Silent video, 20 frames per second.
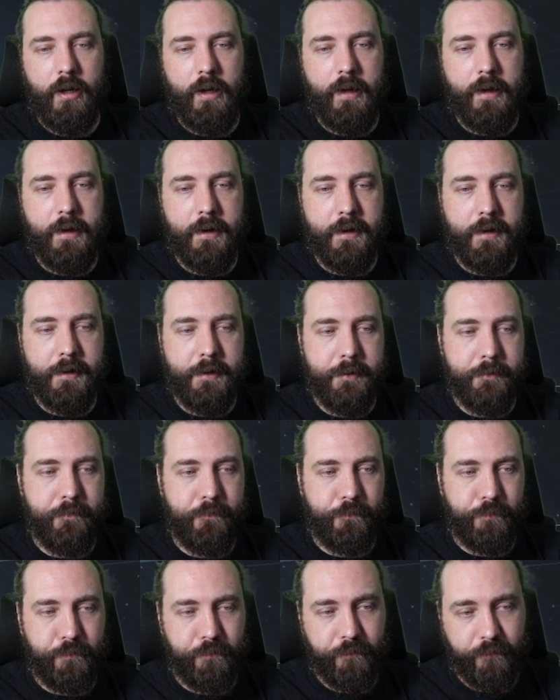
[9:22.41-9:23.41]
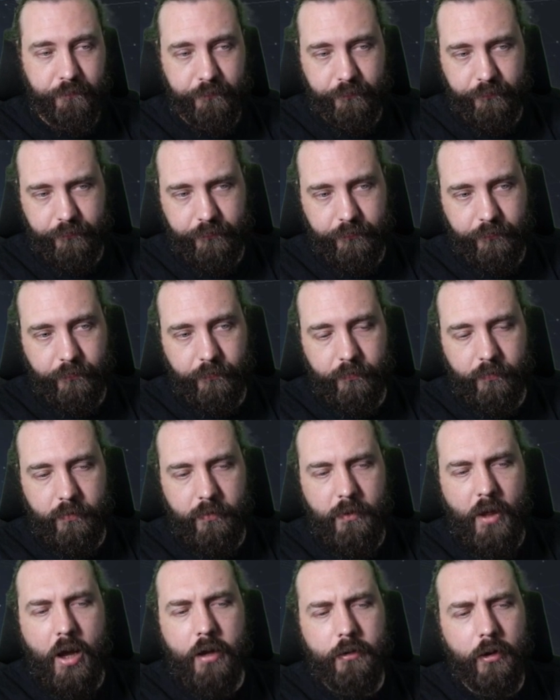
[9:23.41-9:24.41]
I
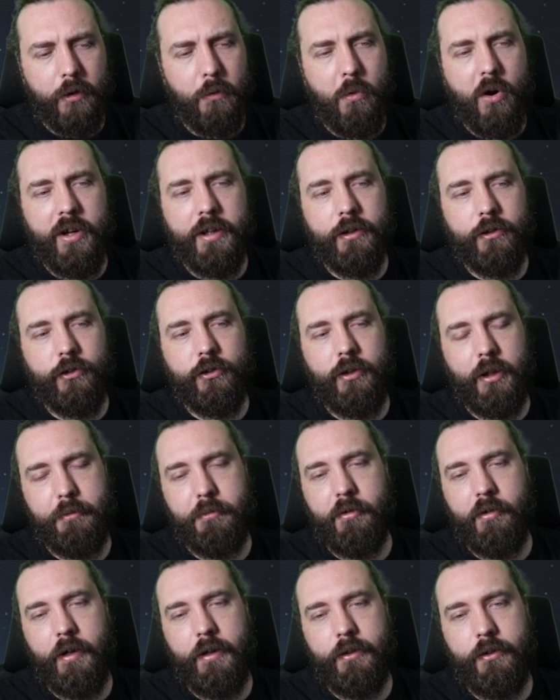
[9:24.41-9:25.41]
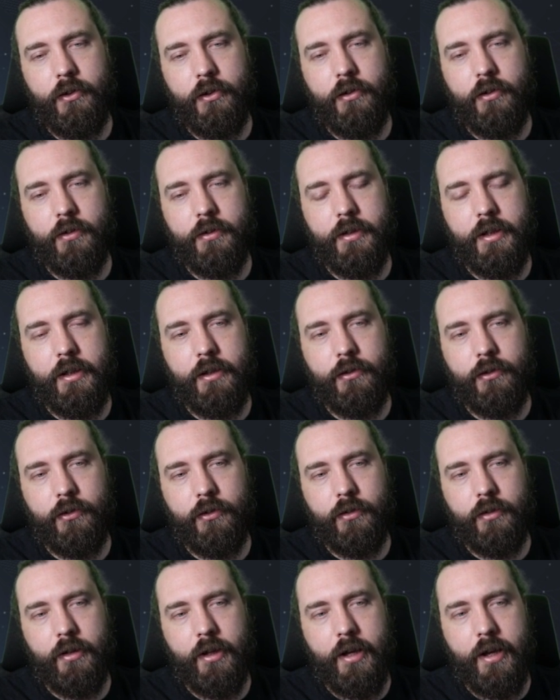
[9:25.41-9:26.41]
don't know why it's separated on
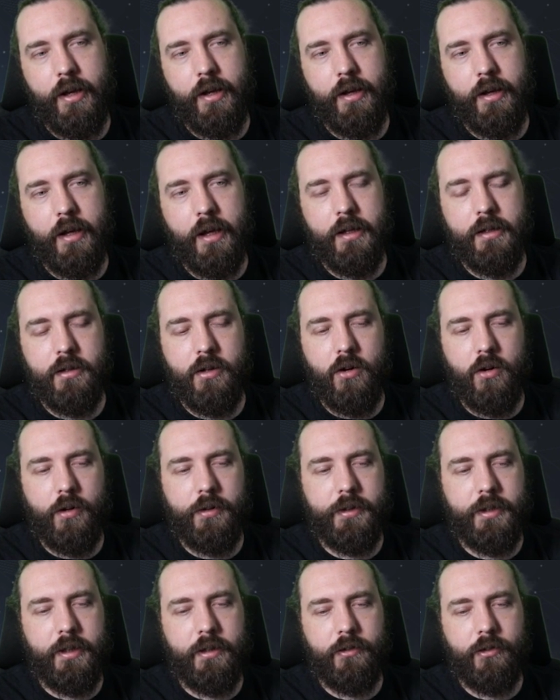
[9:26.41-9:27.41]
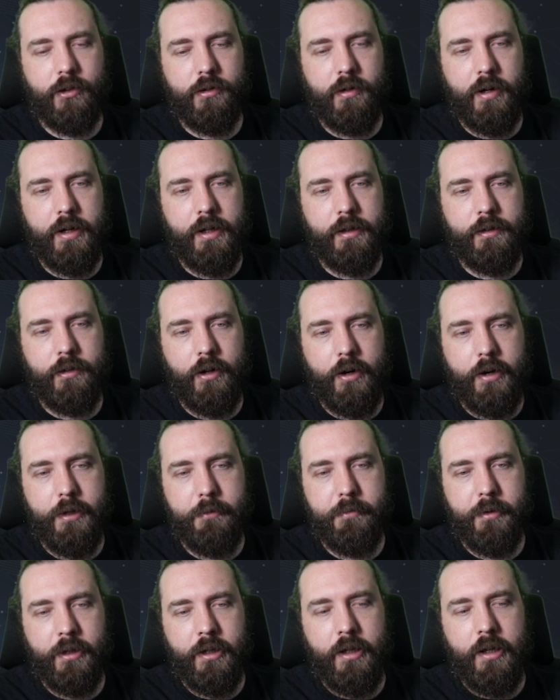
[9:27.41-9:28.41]
this and not on the integrated
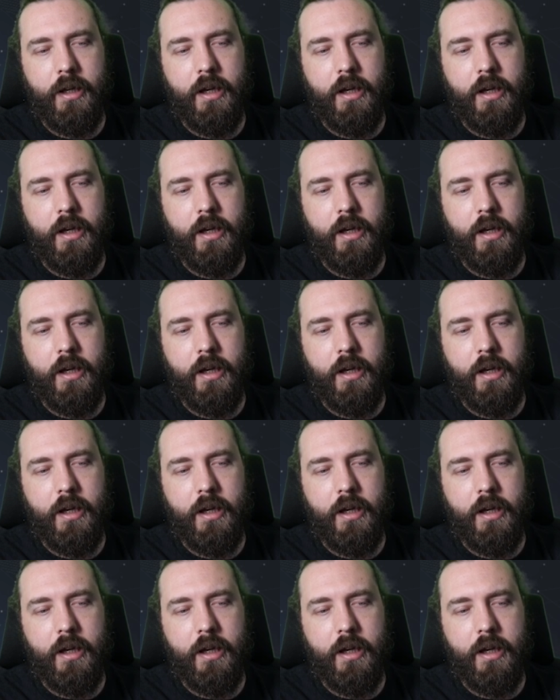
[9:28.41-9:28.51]
type.